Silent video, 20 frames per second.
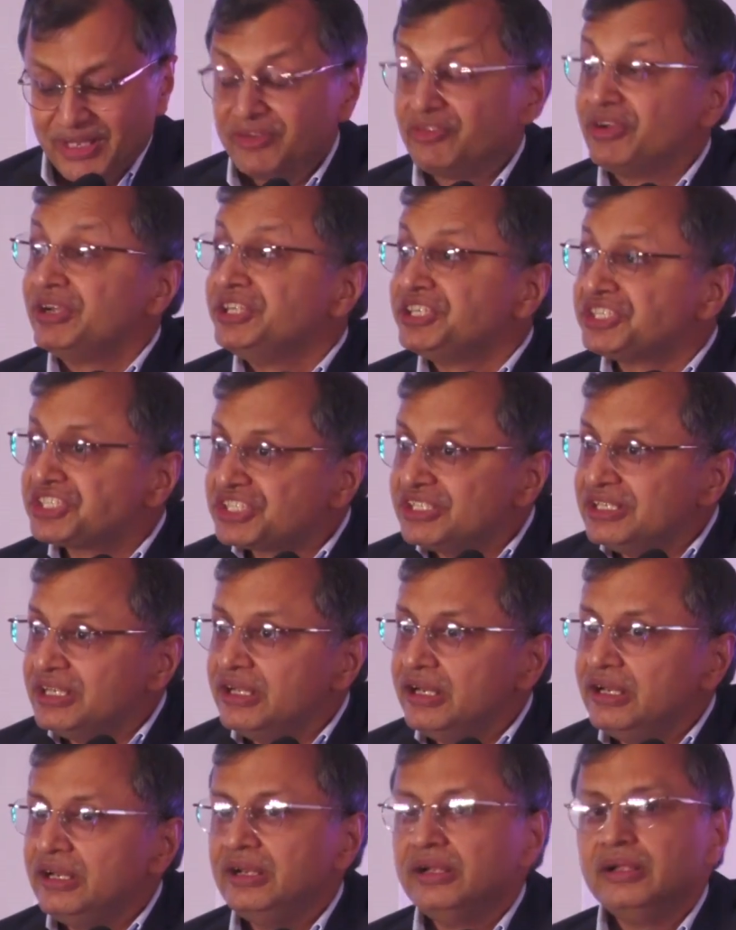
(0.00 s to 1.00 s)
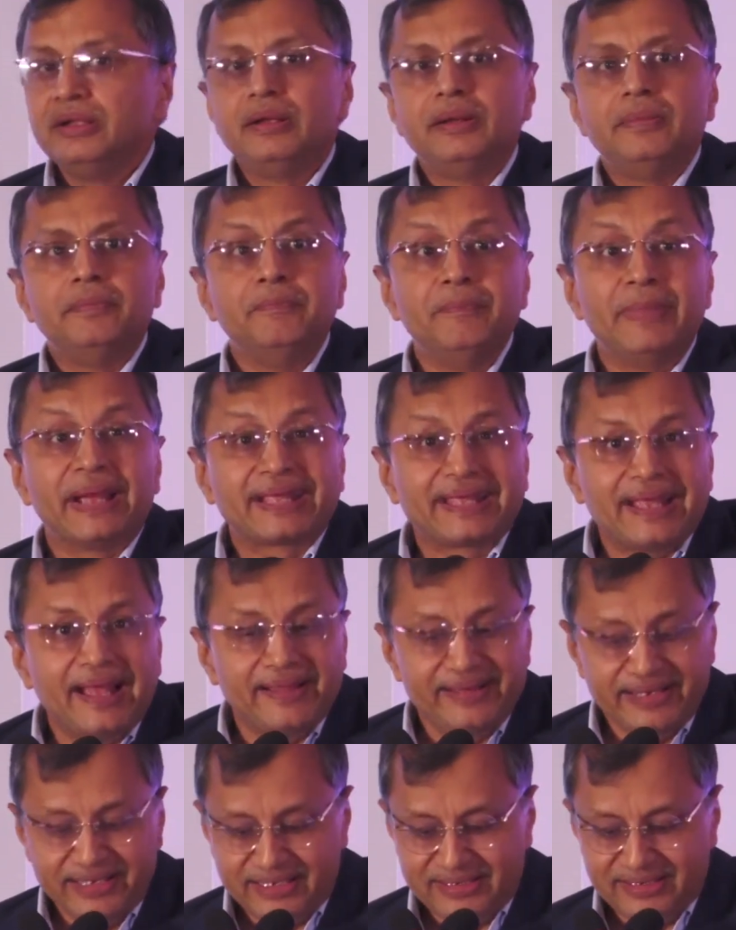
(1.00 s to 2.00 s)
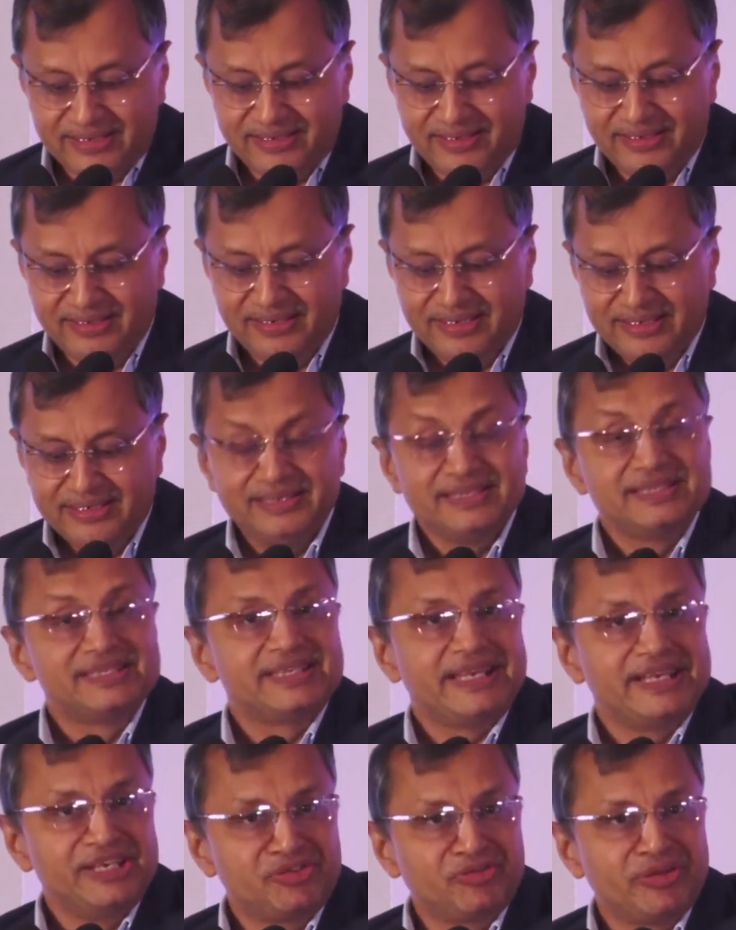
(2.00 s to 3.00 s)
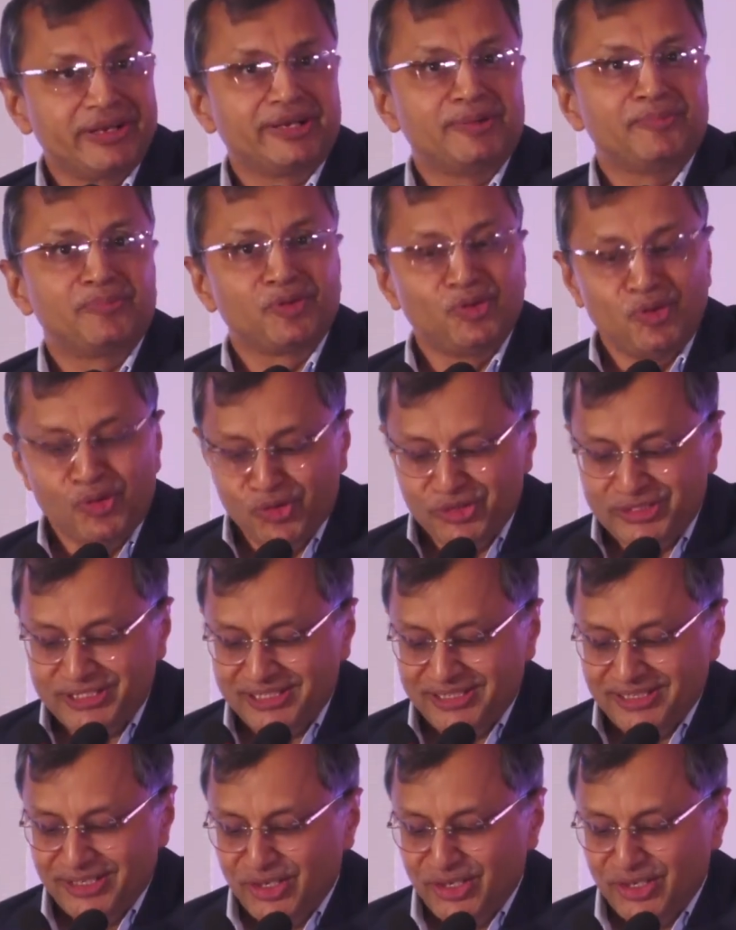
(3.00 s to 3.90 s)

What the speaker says: traditional mechanical-centric approach